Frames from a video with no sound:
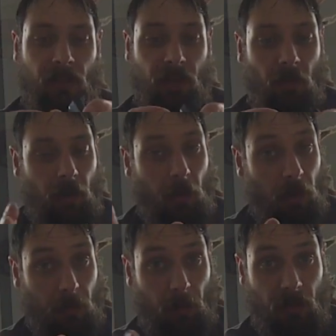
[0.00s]
the quick spring
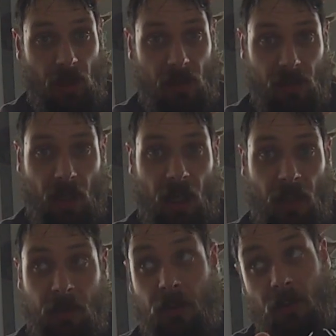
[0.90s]
change to hand because
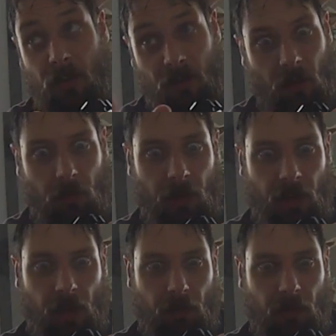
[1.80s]
it's currently
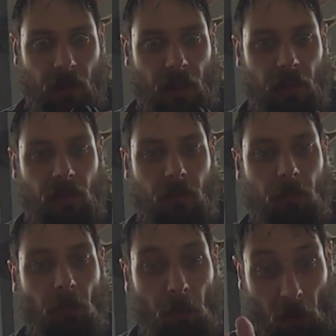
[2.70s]
downstairs,
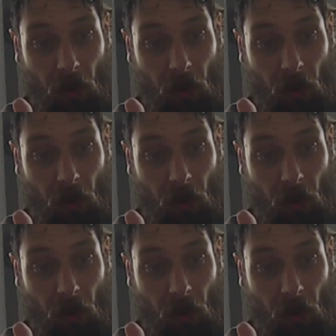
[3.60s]
but